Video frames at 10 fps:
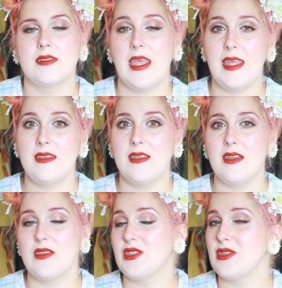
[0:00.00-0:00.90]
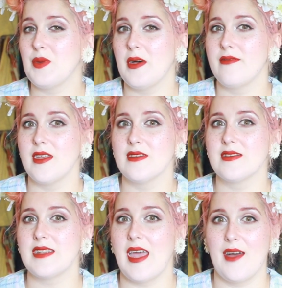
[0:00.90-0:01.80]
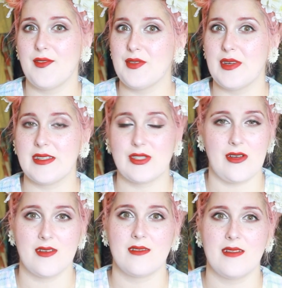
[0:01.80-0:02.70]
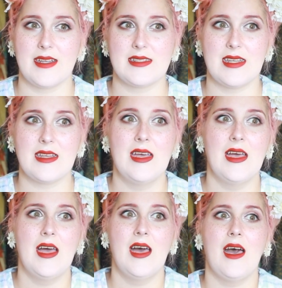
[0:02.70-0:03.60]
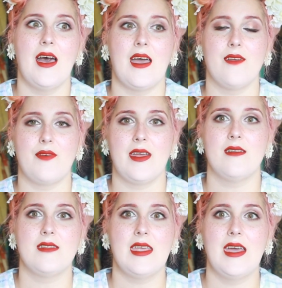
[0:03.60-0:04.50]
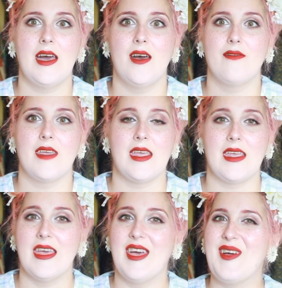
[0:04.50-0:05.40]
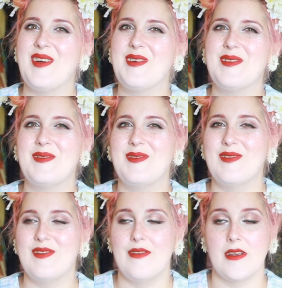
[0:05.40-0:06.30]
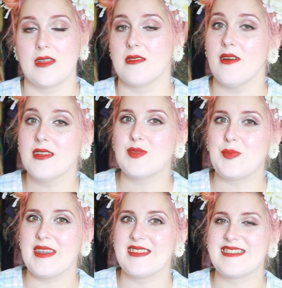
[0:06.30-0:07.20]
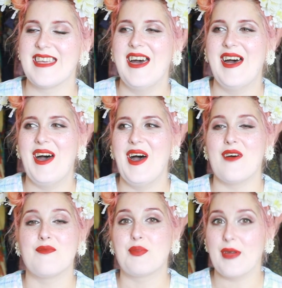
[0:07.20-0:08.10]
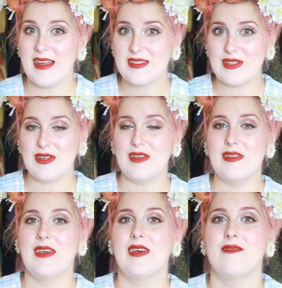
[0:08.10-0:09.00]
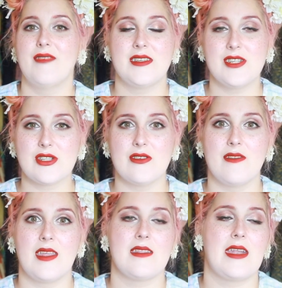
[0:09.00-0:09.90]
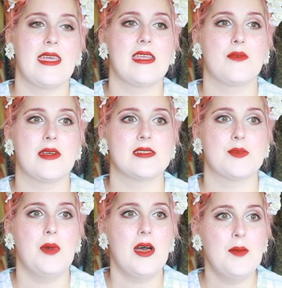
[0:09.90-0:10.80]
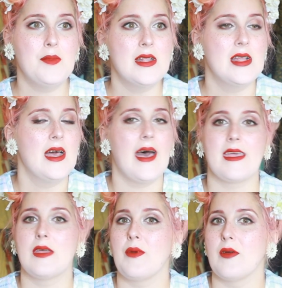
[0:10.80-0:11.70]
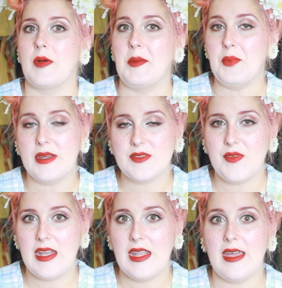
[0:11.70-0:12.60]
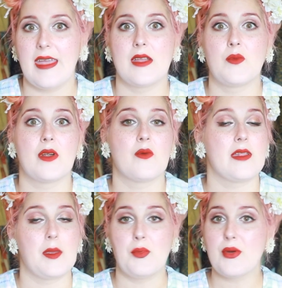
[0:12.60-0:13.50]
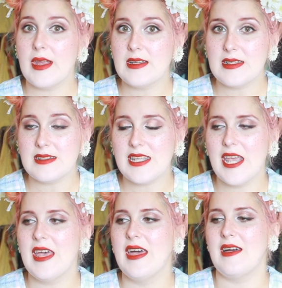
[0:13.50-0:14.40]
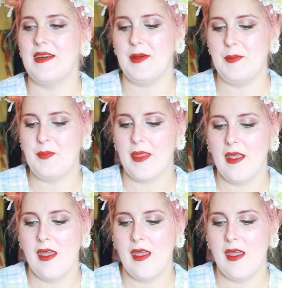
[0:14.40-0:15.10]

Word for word: ten to twelve years after I started collecting, I finally have a very large base of practical vintage clothing that I can wear as a mom, I can wear while I'm breastfeeding, I can wear while I'm pregnant, um,